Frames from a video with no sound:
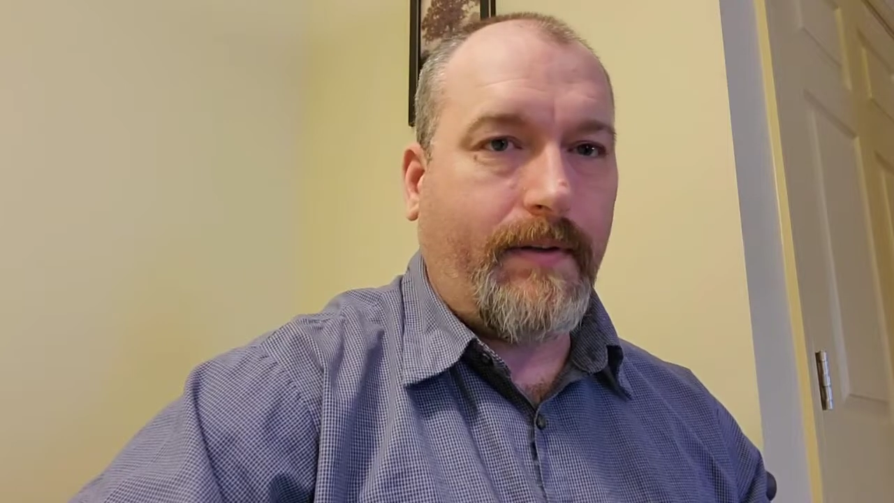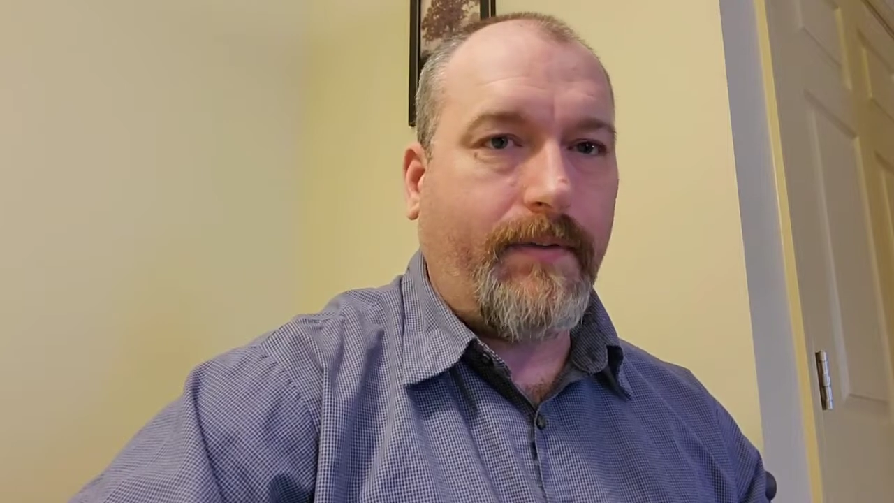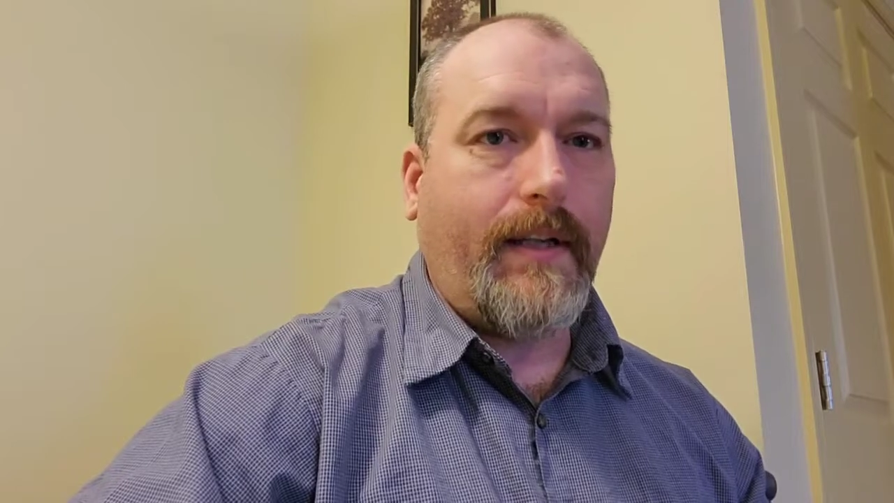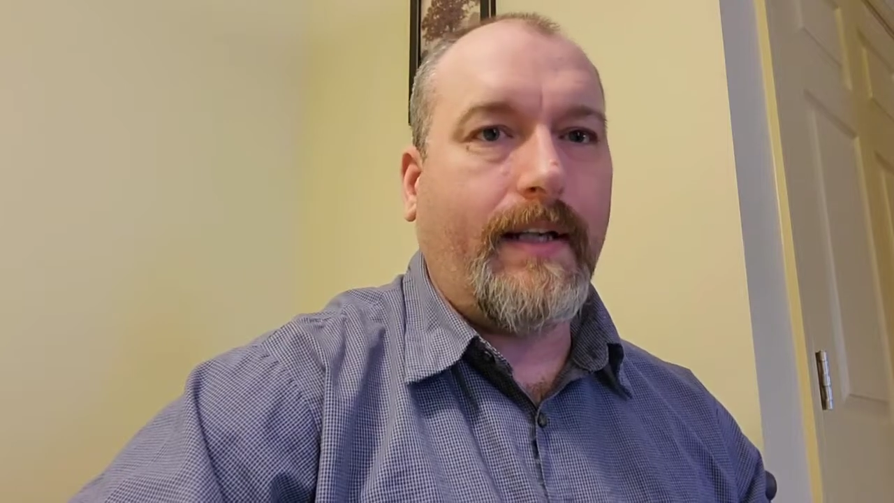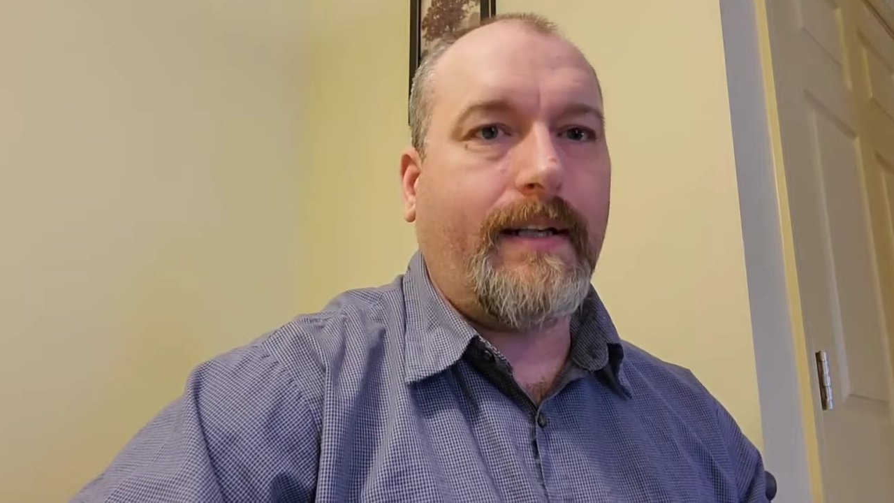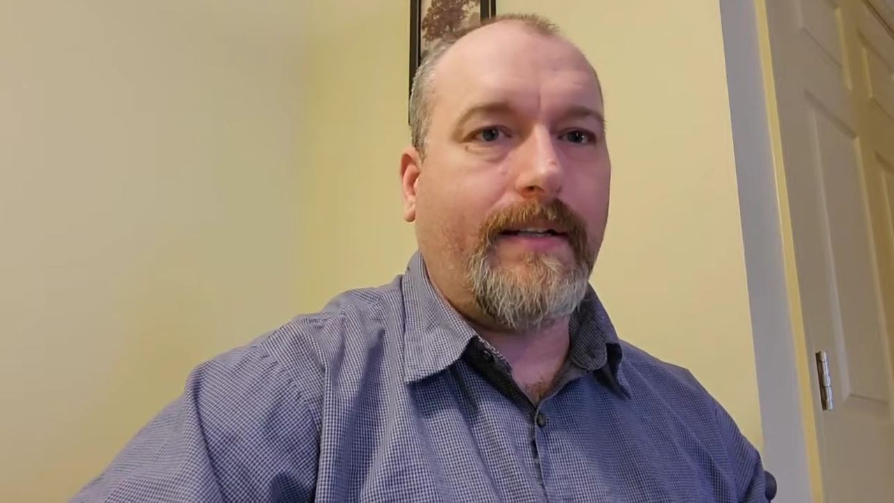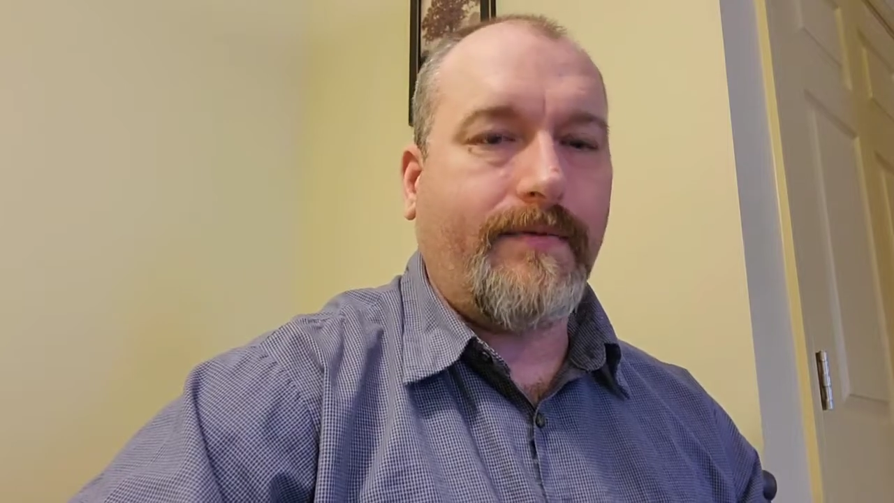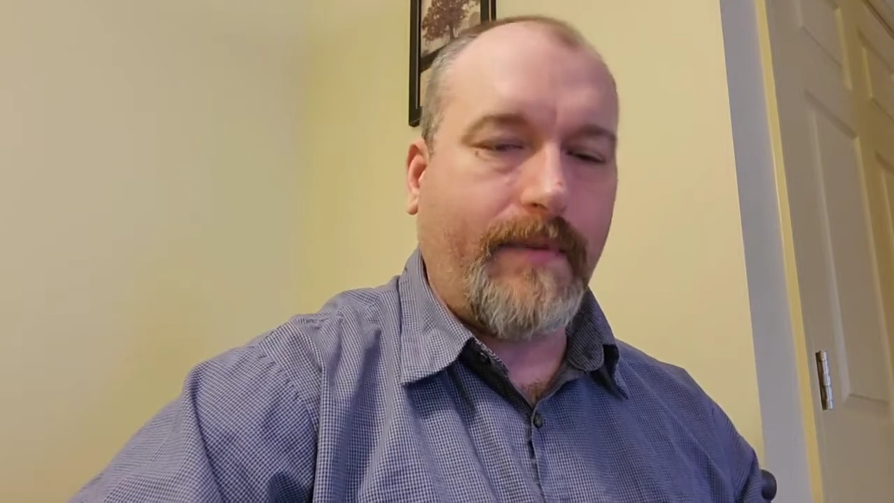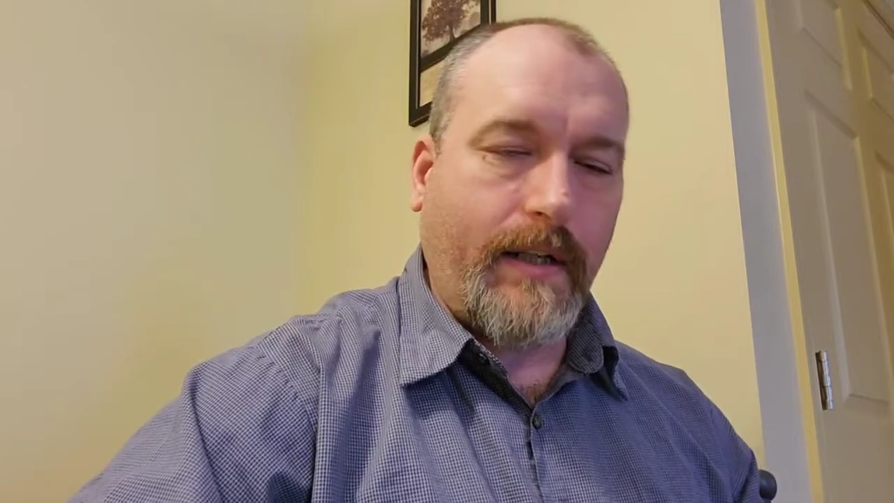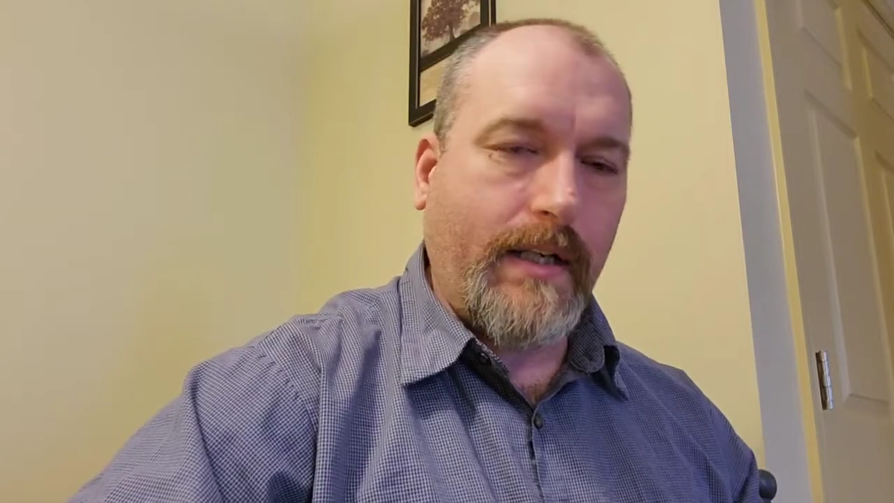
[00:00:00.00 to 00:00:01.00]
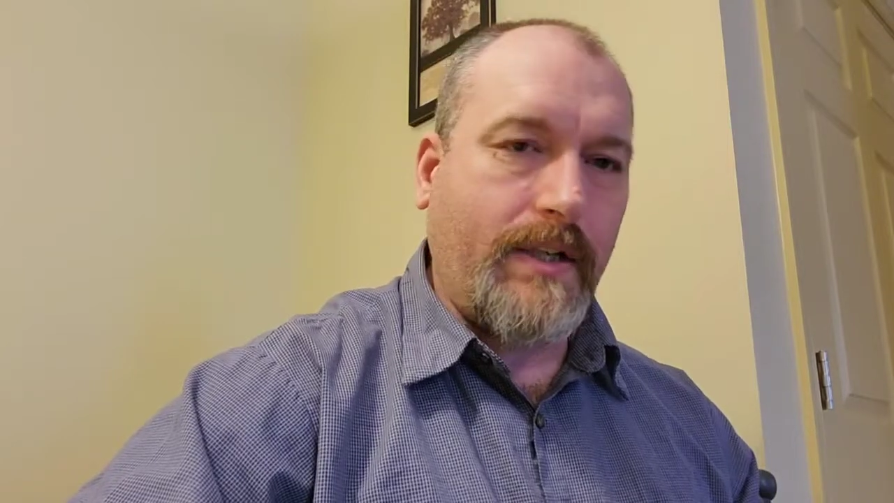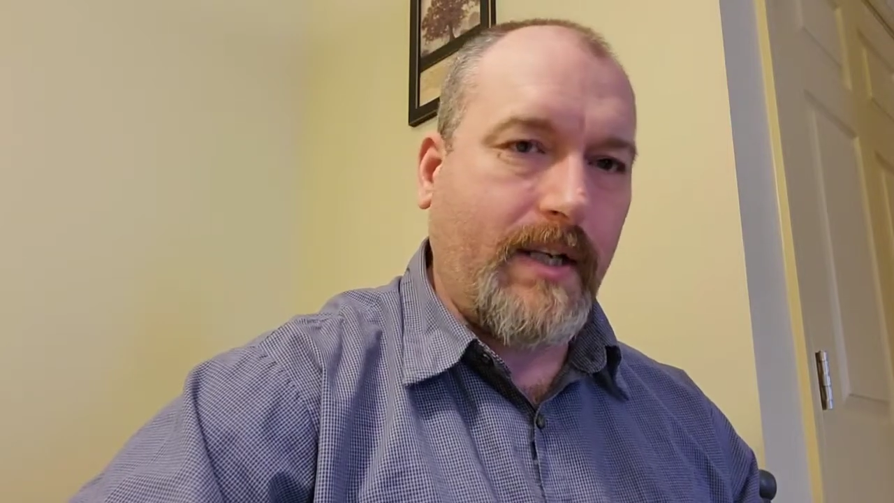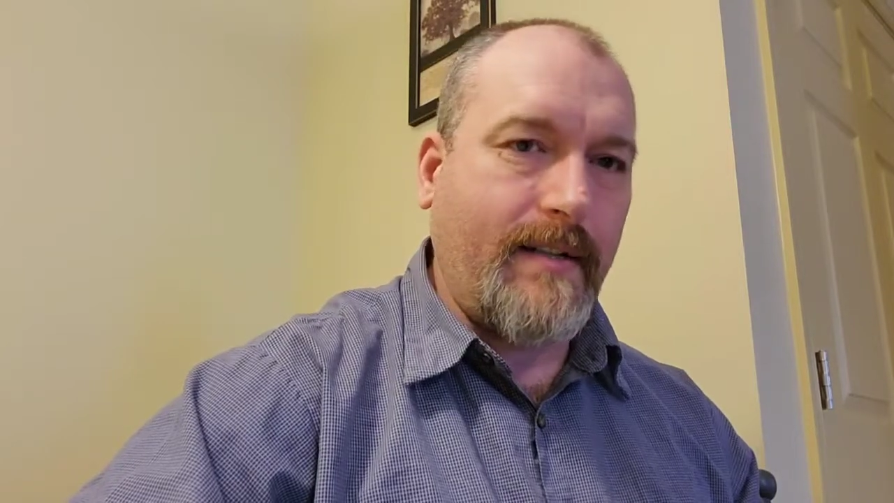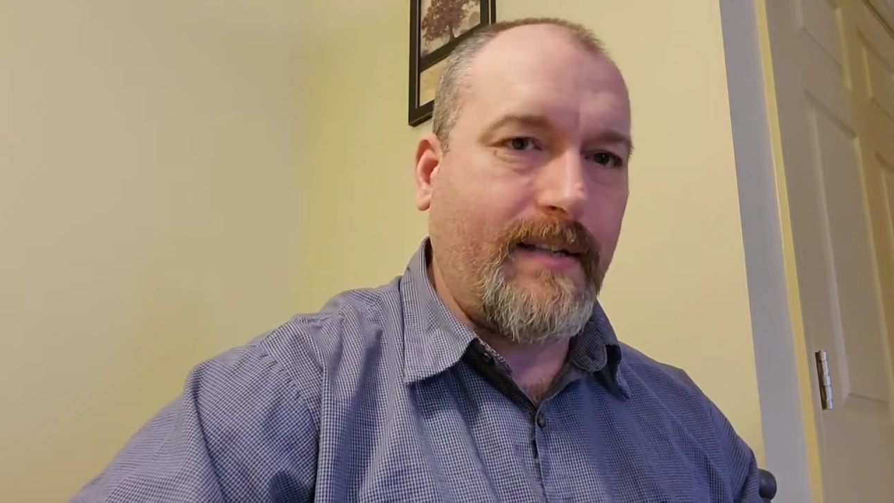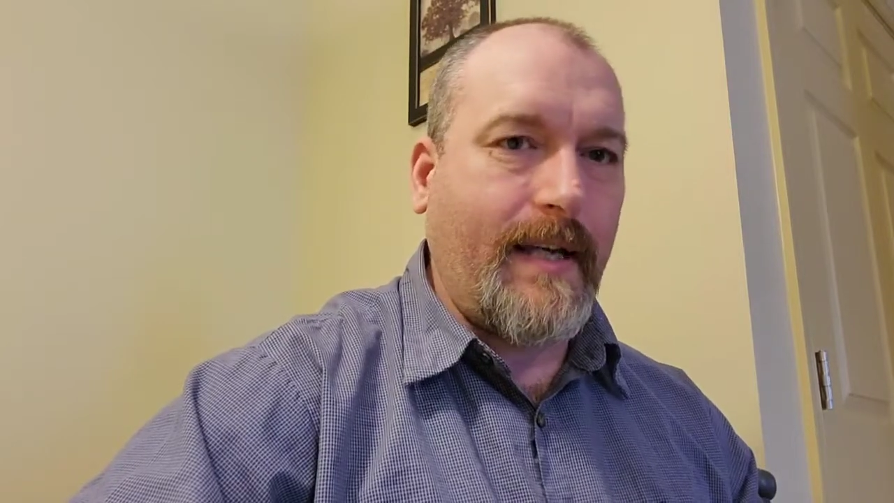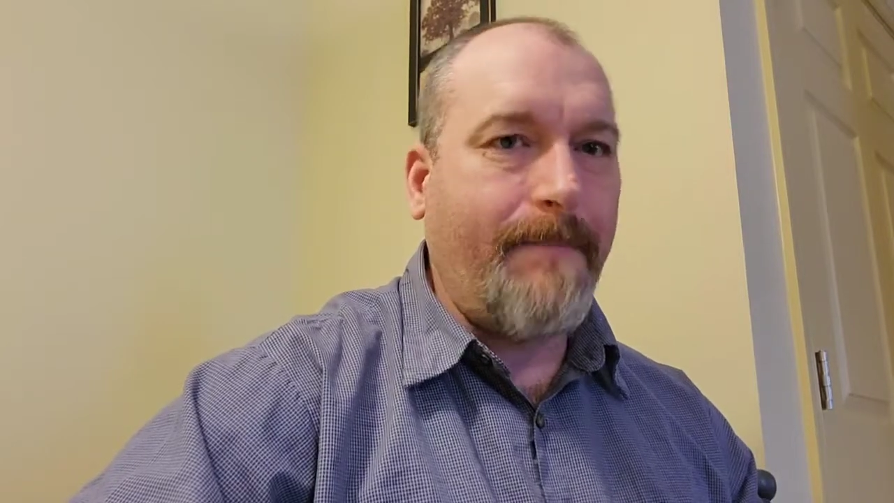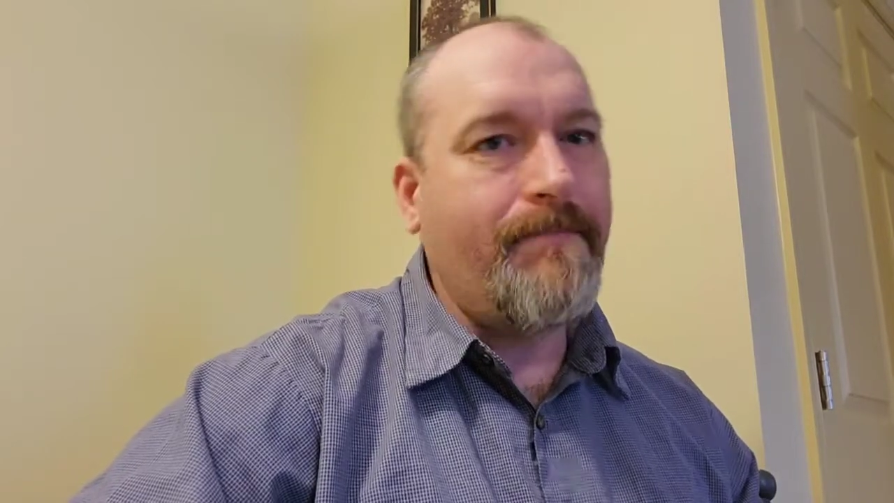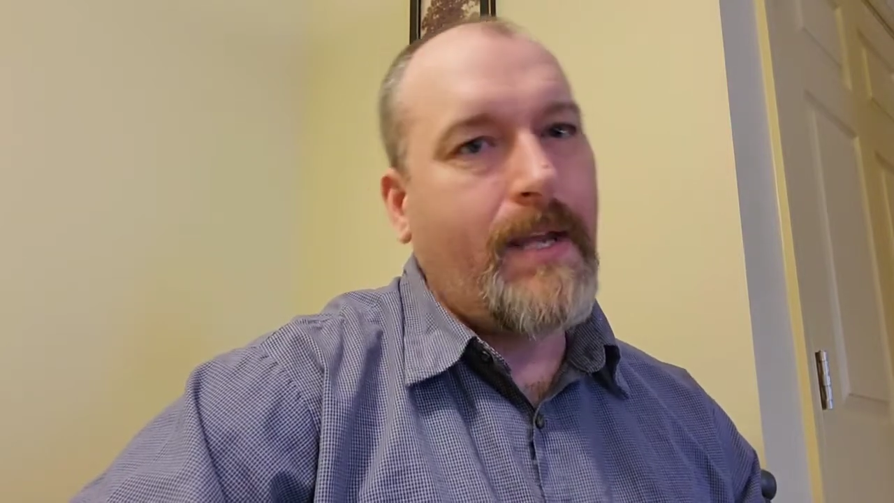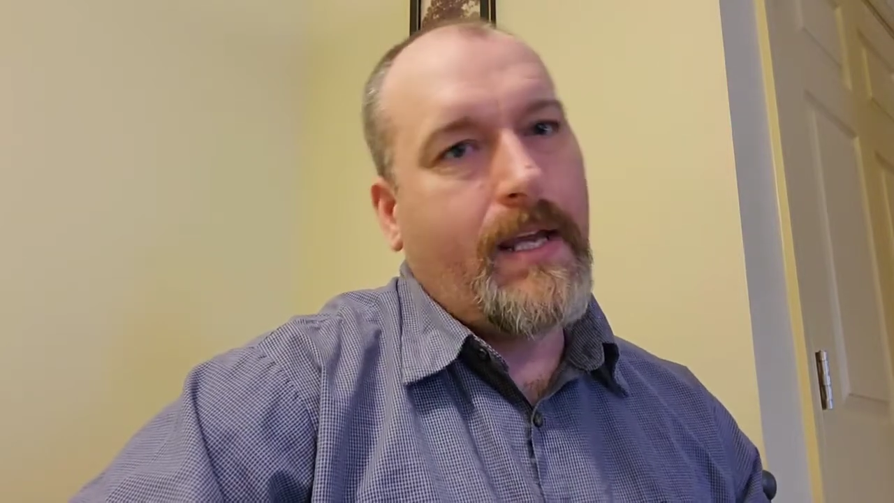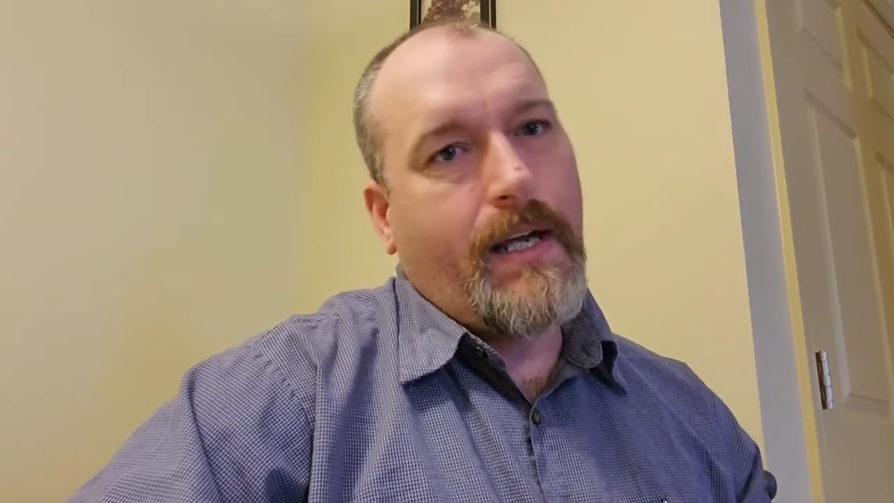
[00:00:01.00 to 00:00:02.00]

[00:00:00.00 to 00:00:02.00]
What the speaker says: I feel like that's very cheesy.